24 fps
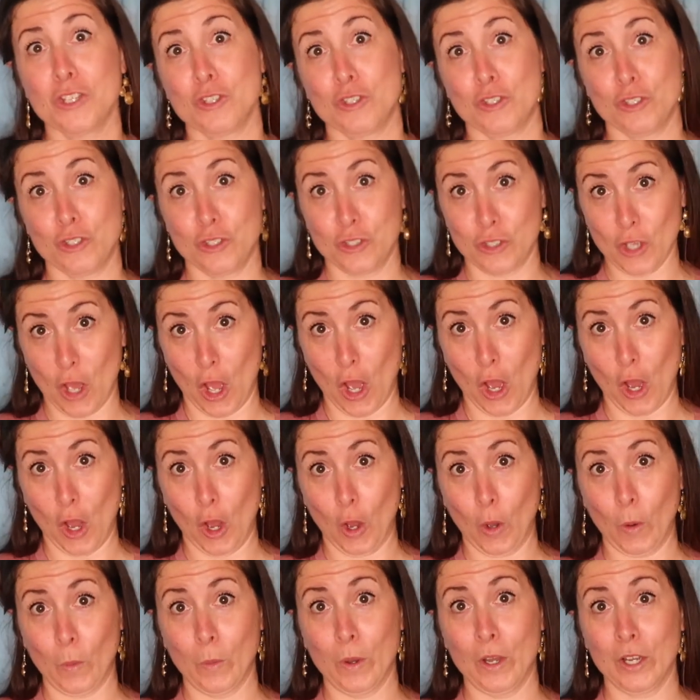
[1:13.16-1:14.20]

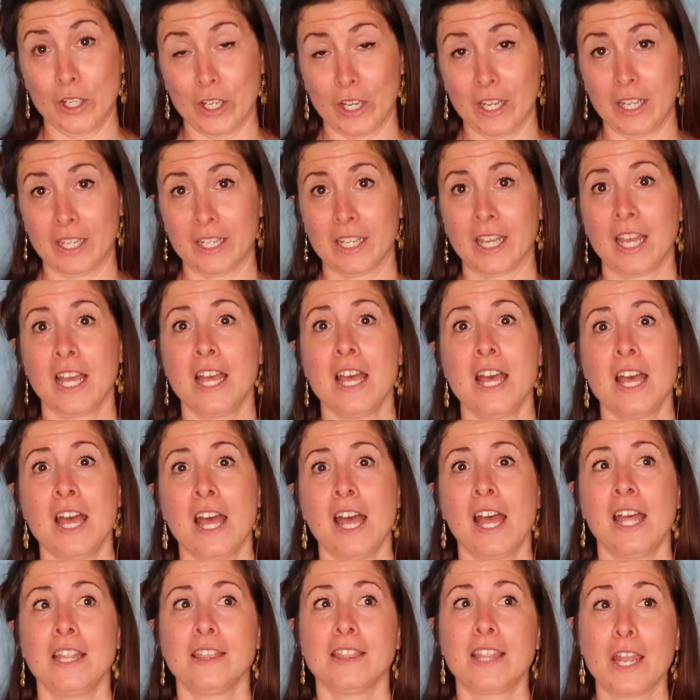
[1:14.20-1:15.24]
So good.
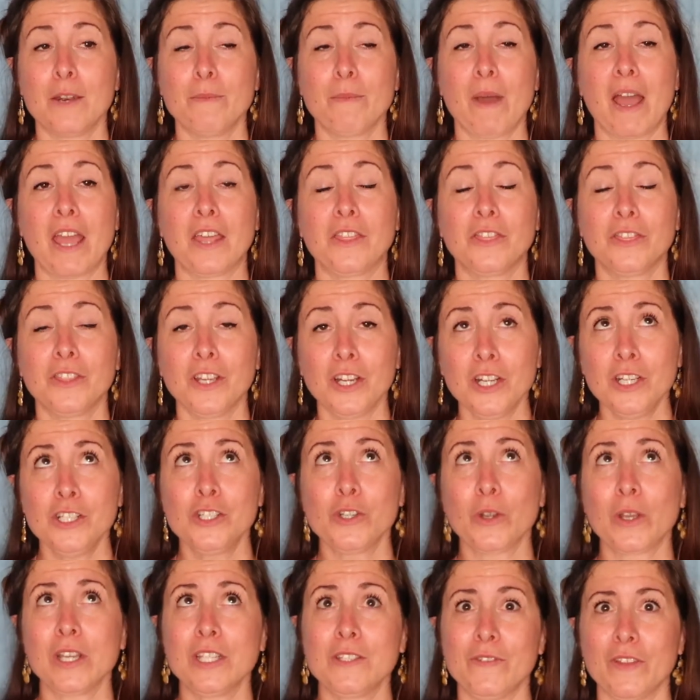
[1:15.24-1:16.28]
Then my third
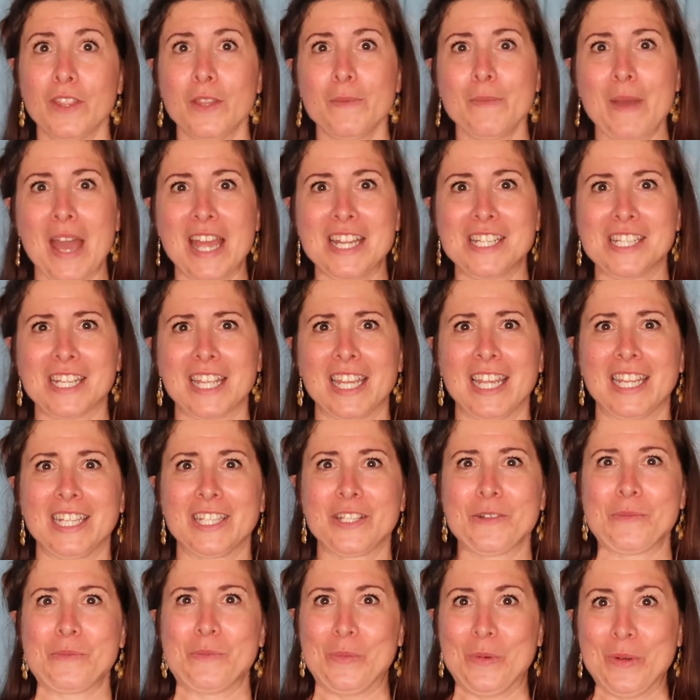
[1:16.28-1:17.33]
choice for the Magic
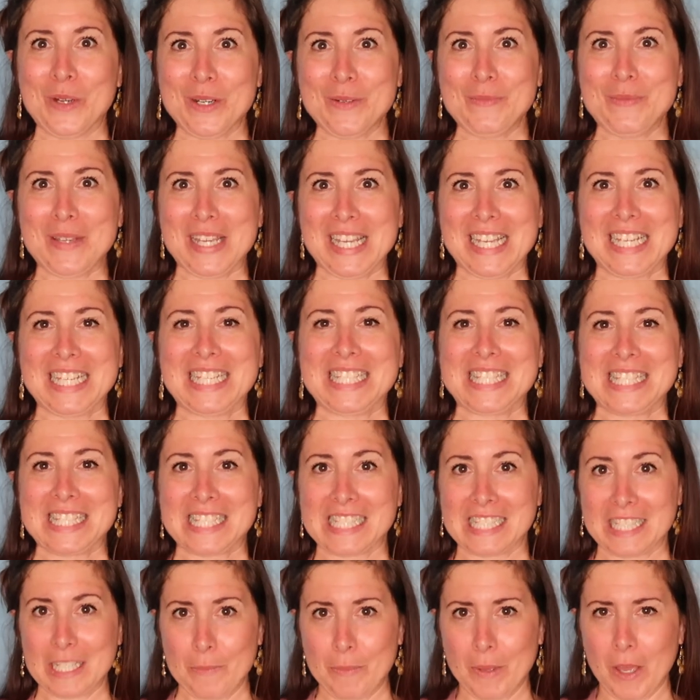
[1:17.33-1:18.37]
Kingdom would be
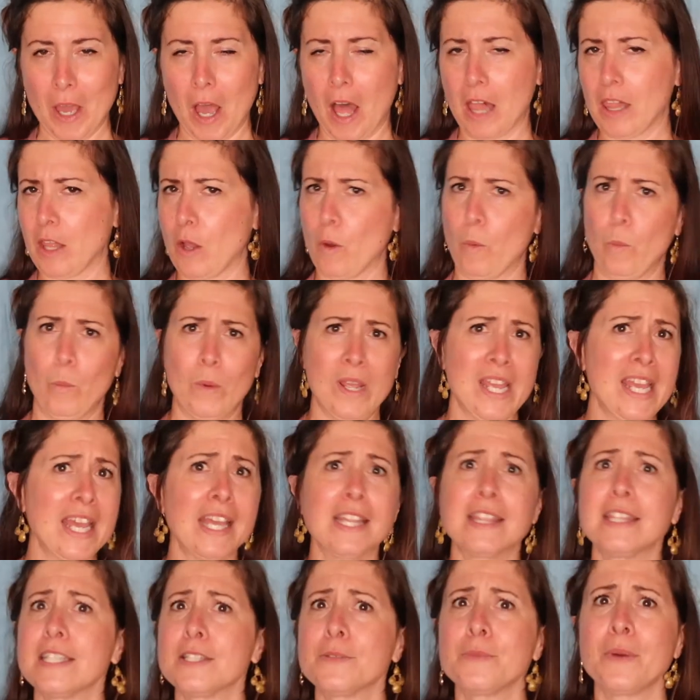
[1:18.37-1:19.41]
Sleepy Hollow. We
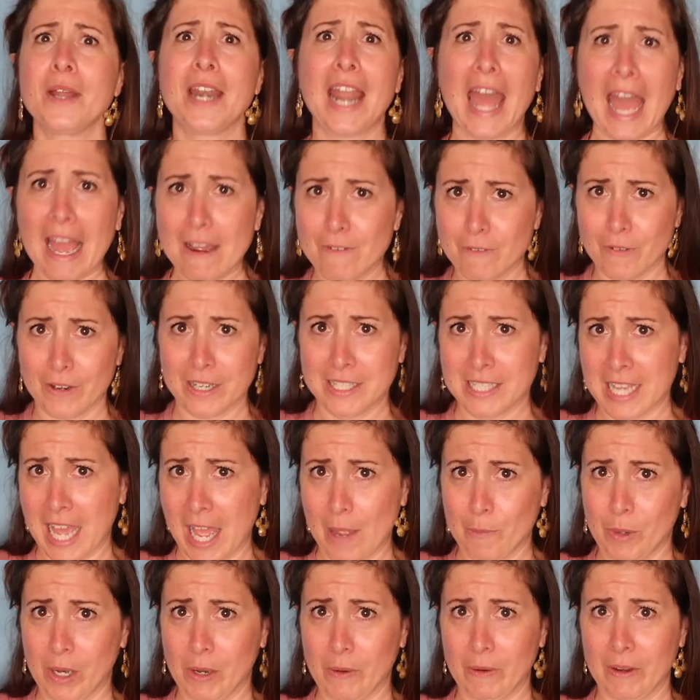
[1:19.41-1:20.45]
hit this one every
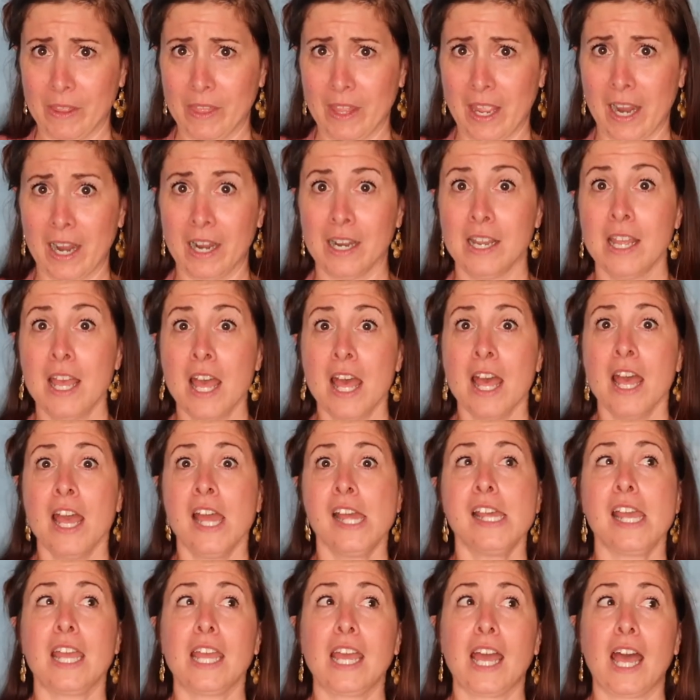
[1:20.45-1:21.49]
time we were there.
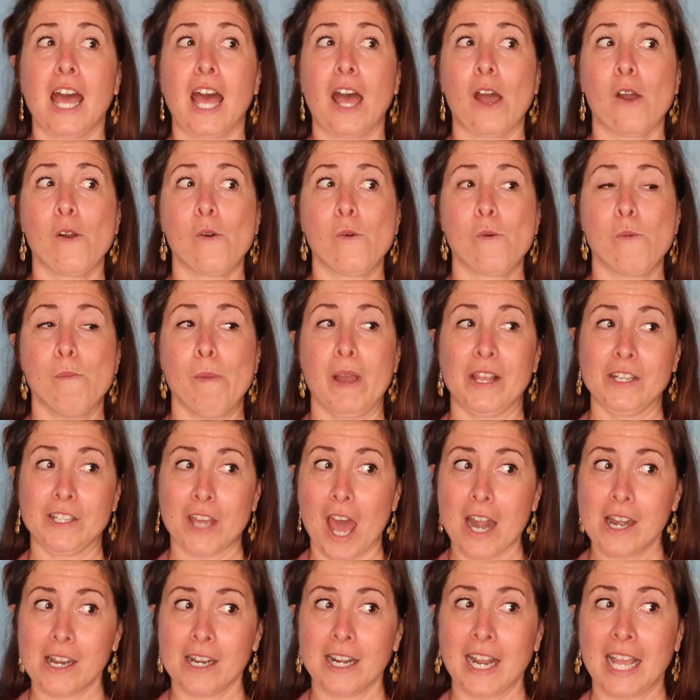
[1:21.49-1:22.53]
My
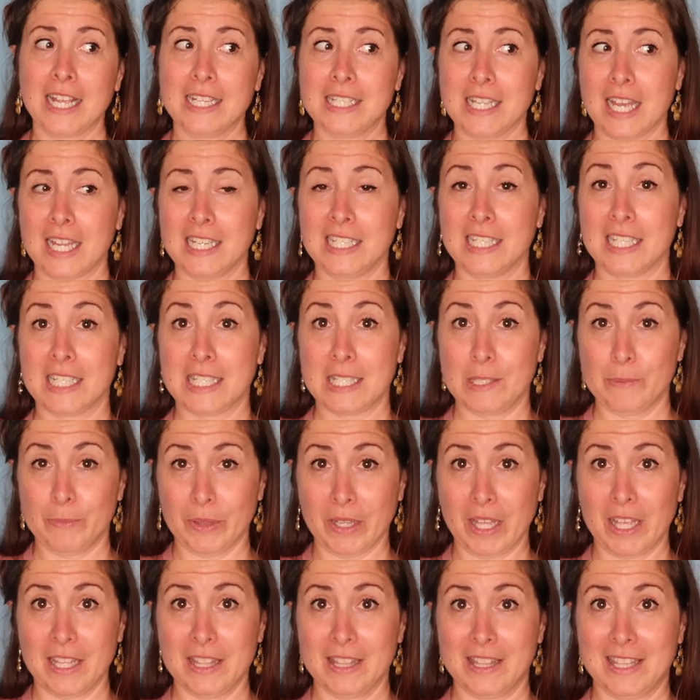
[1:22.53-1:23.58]
daughter and I tend to
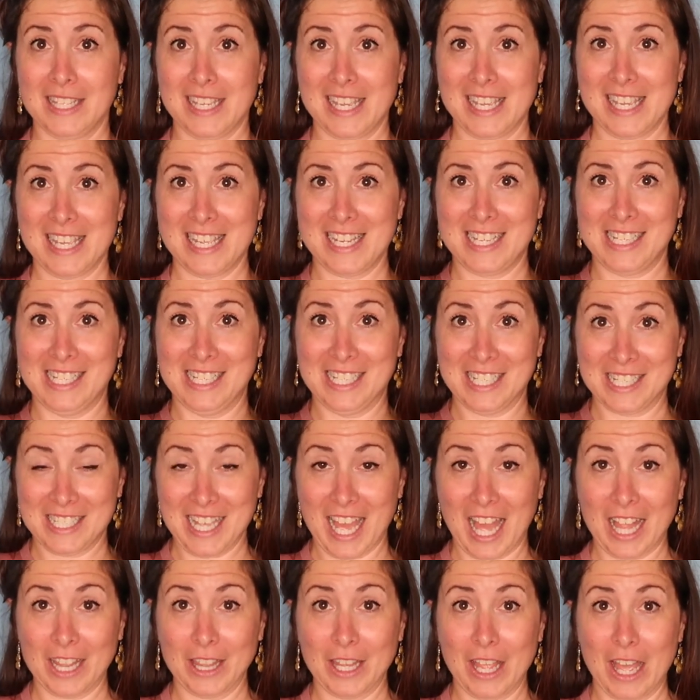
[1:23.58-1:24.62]
split the
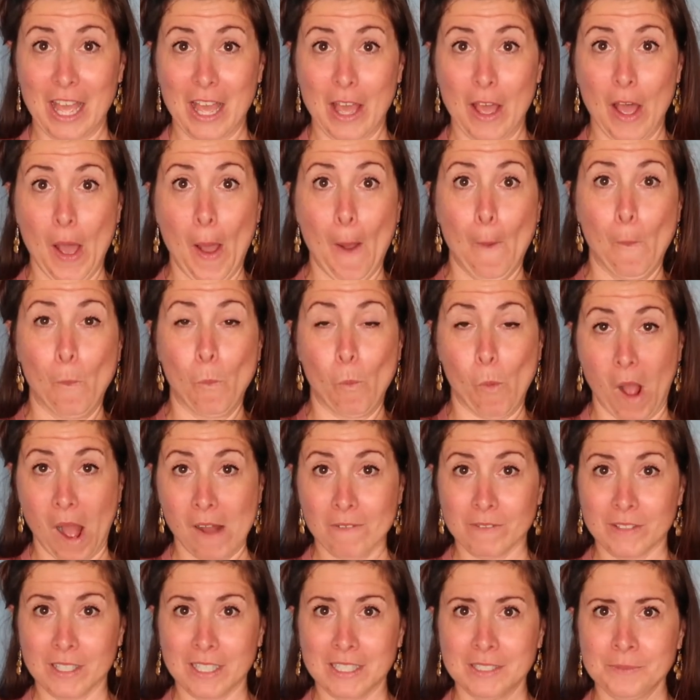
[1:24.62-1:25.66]
Nutella
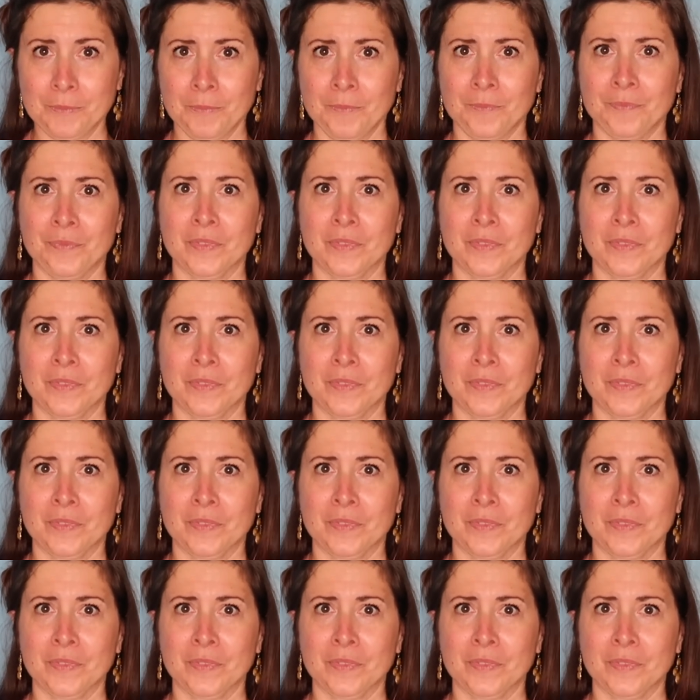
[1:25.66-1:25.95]
waffle.